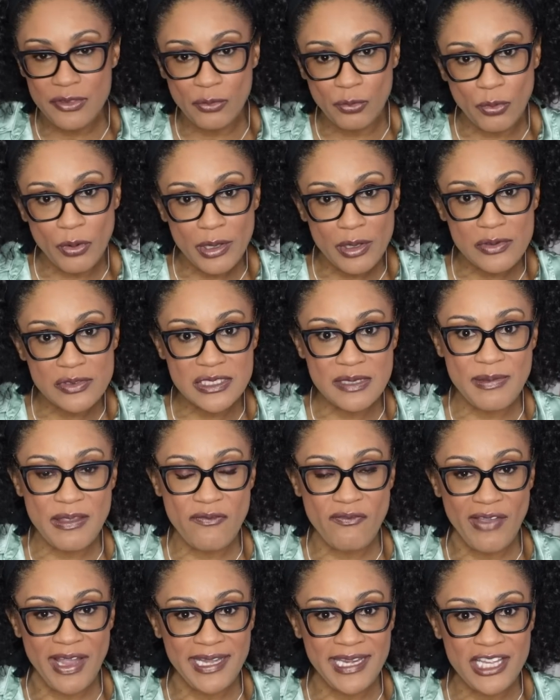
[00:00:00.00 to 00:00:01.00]
the royals to be
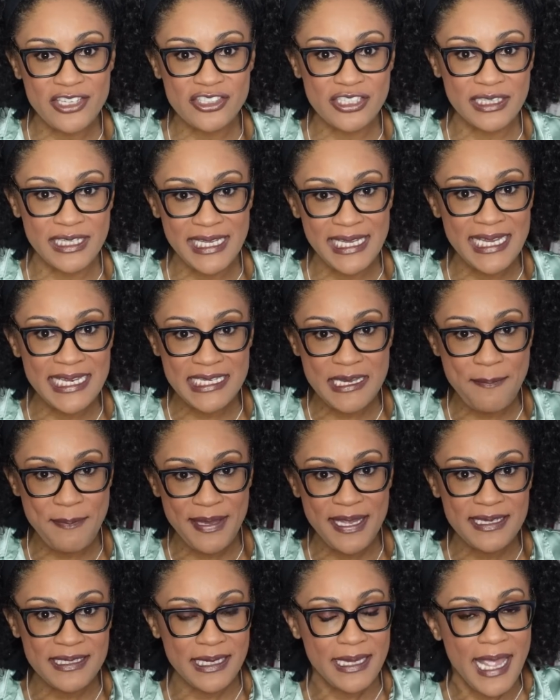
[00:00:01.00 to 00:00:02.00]
financially
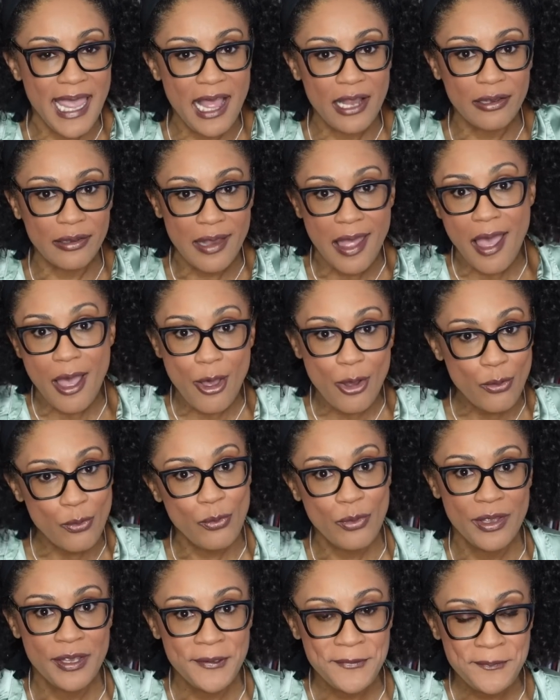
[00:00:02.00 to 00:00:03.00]
independent. Hello.